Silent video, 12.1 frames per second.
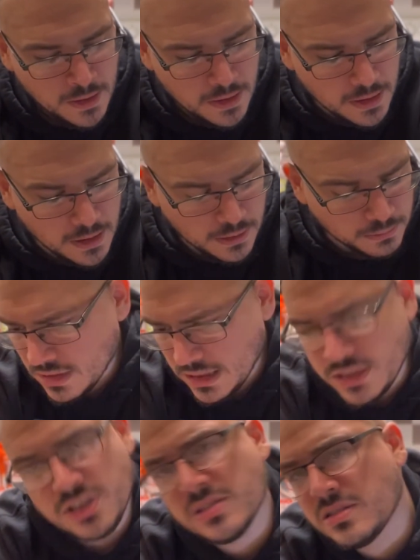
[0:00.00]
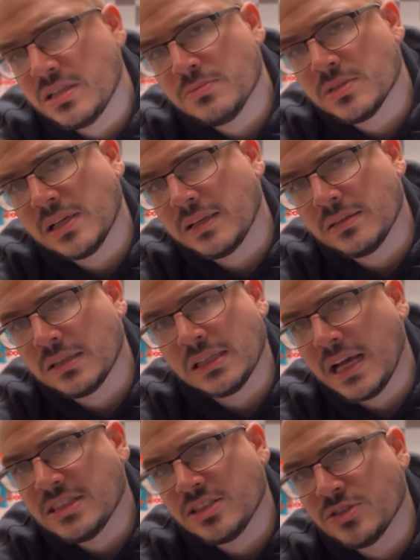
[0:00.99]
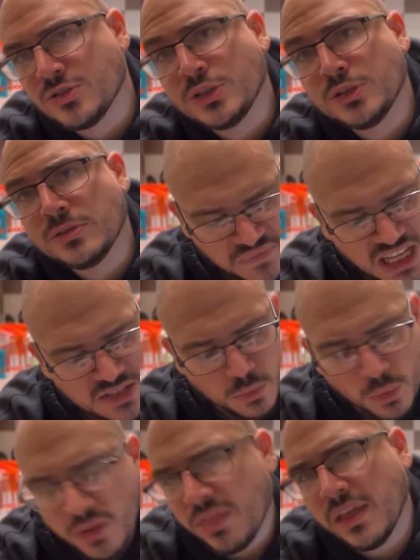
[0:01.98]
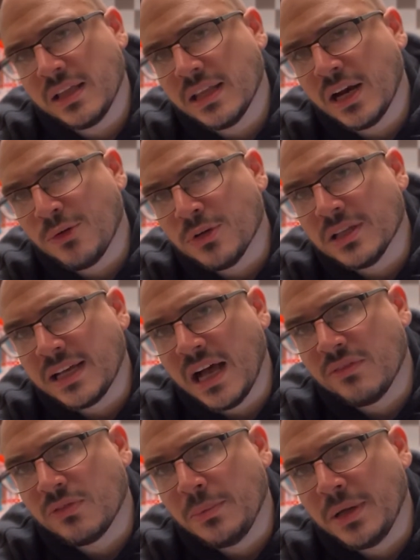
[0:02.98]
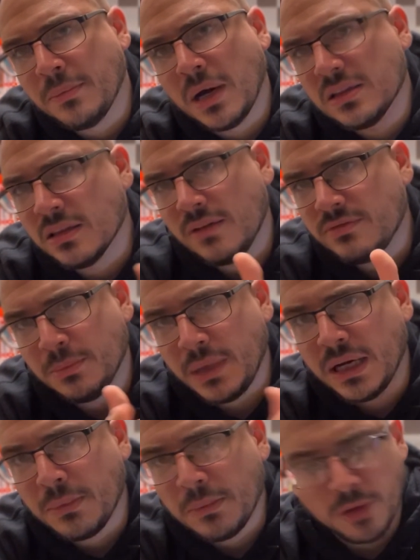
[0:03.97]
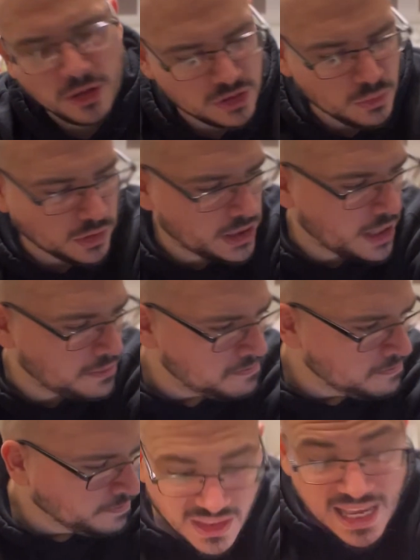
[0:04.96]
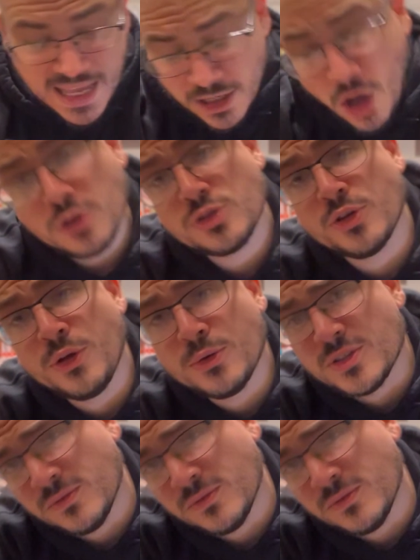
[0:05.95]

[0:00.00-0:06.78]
Um, he just seems like the nicest dude. That's one thing that I really got from him. I'd love to meet him in person one day. And also there was a